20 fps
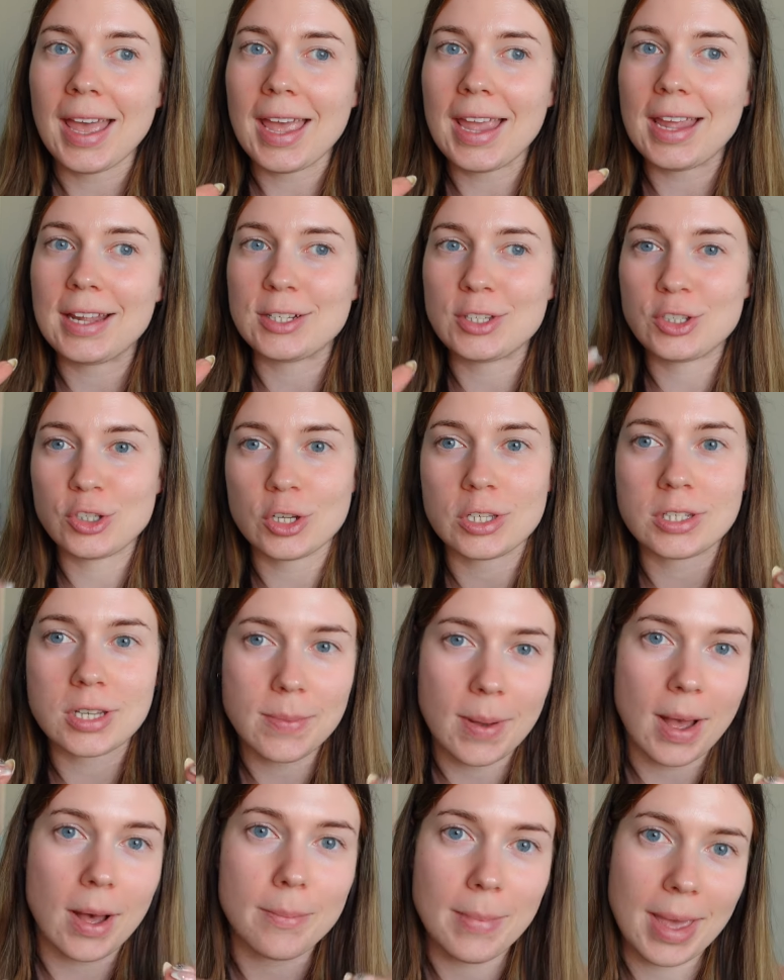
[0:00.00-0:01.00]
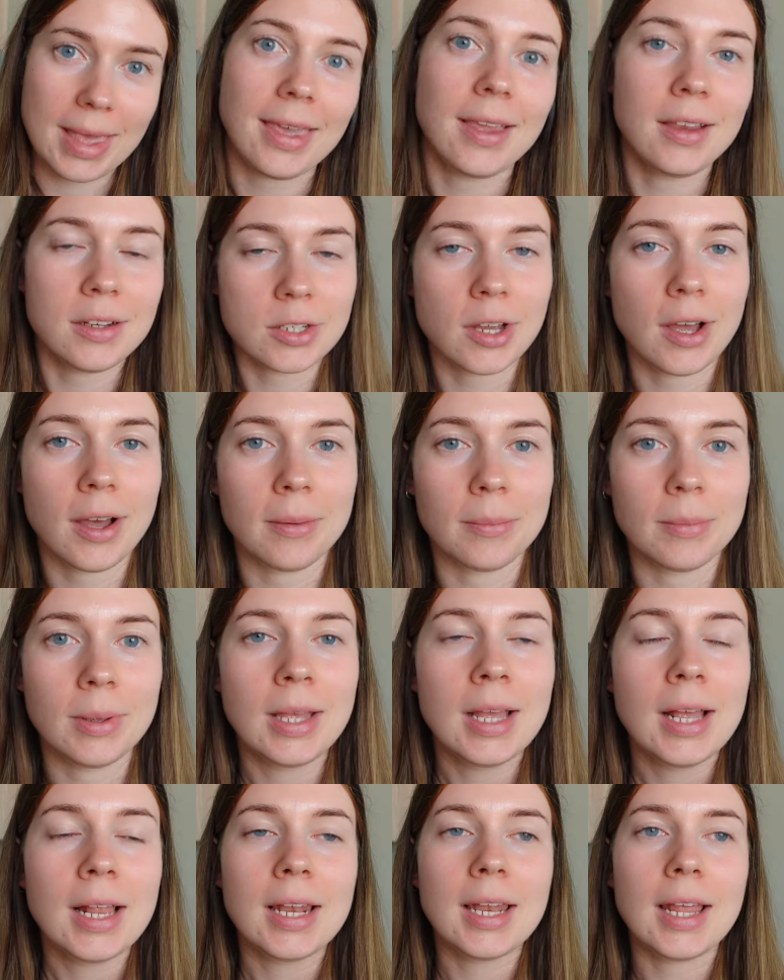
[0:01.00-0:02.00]
It's just about making time.
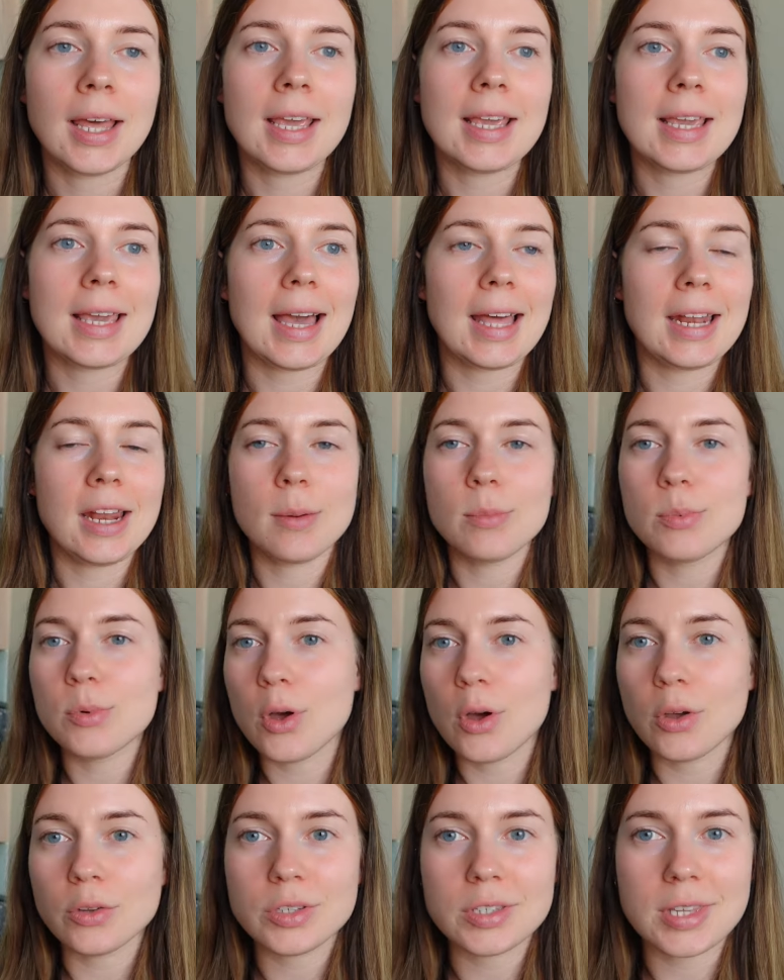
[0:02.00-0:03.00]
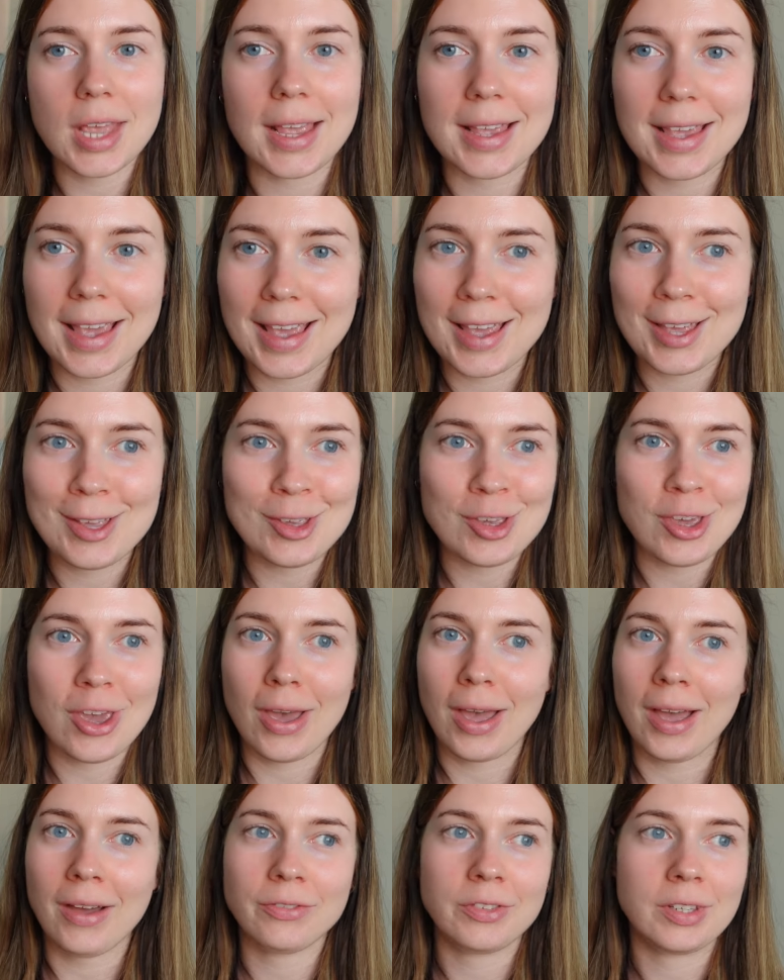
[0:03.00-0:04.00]
Like, and I'm not saying you
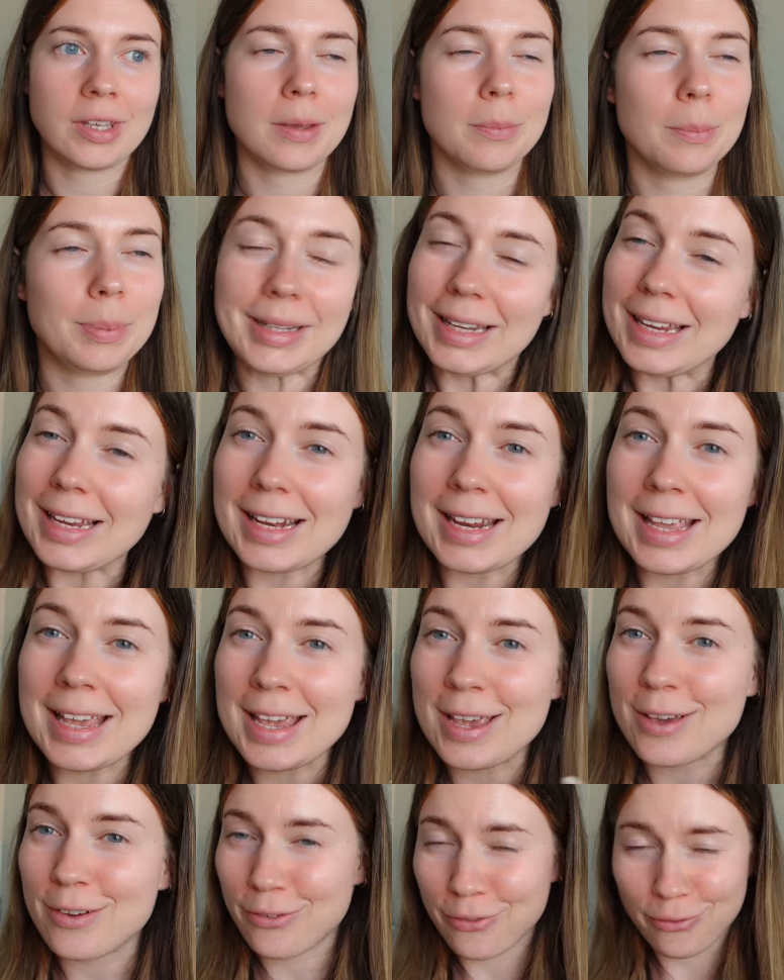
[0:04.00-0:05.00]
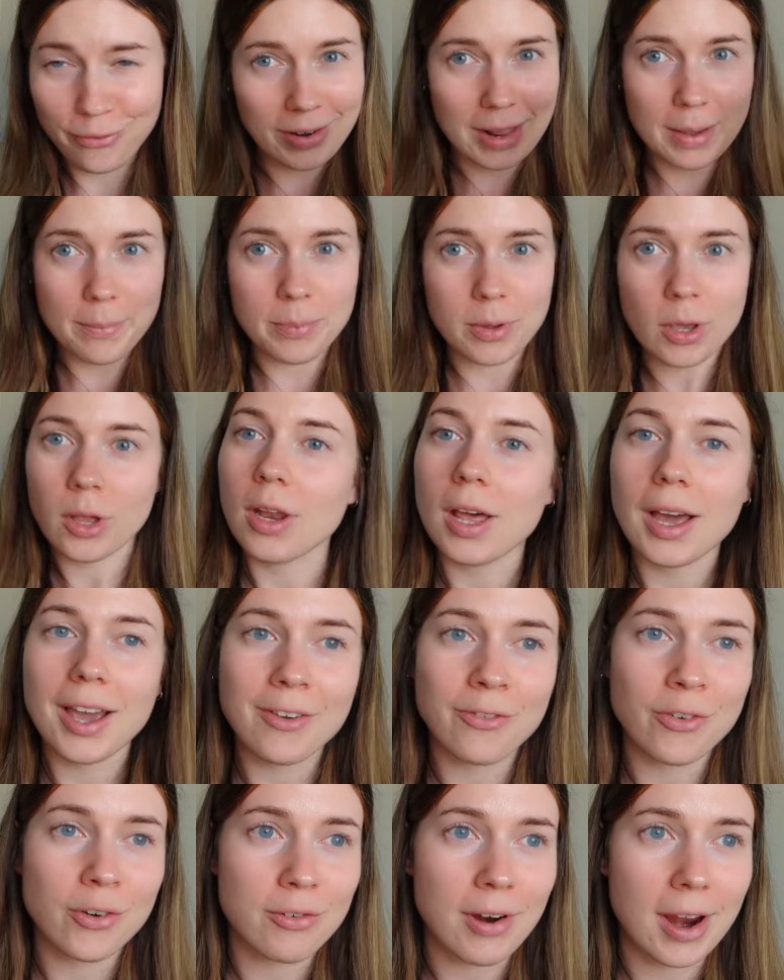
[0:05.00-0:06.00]
have to completely flip your
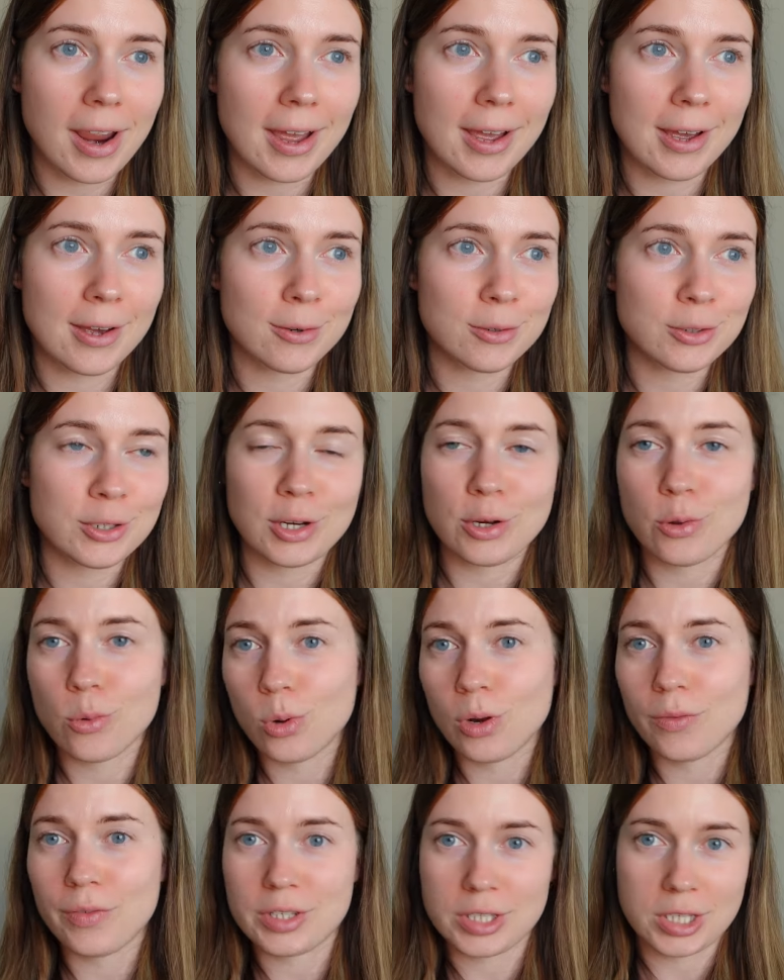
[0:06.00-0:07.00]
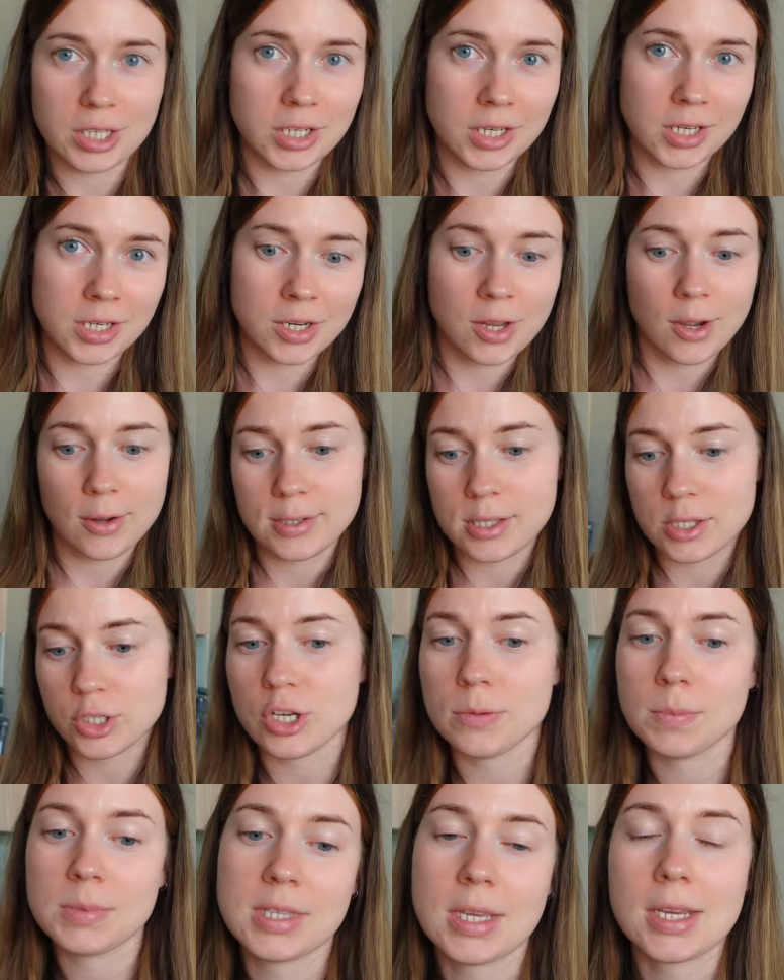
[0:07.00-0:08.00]
life around and all of a sudden go to the
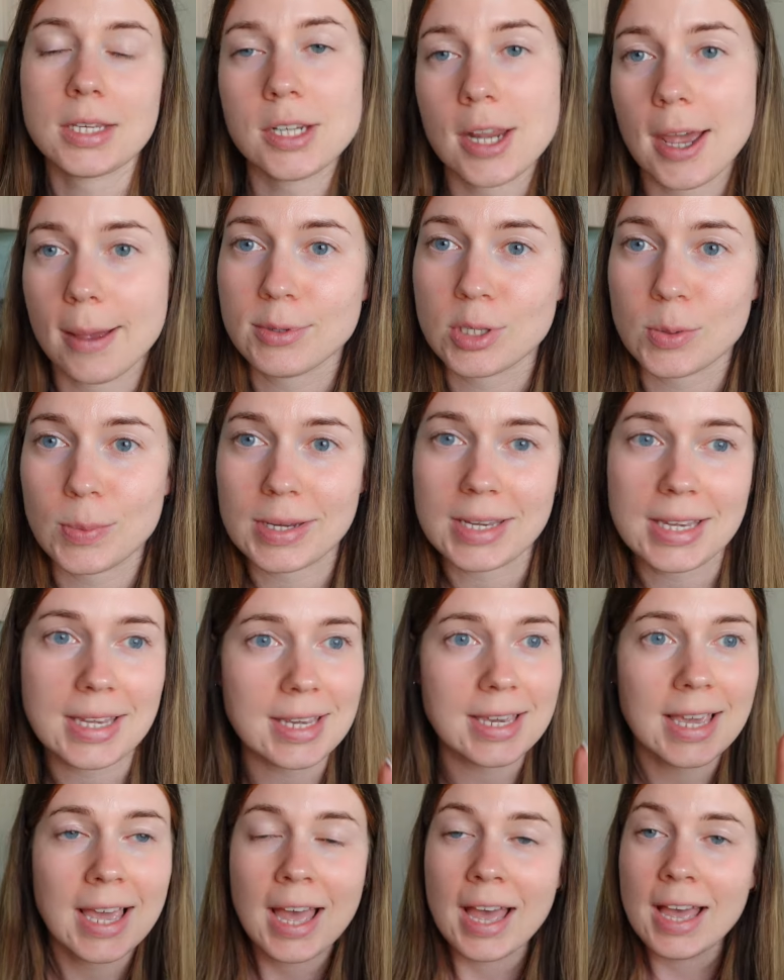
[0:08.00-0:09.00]
gym 6 times a week,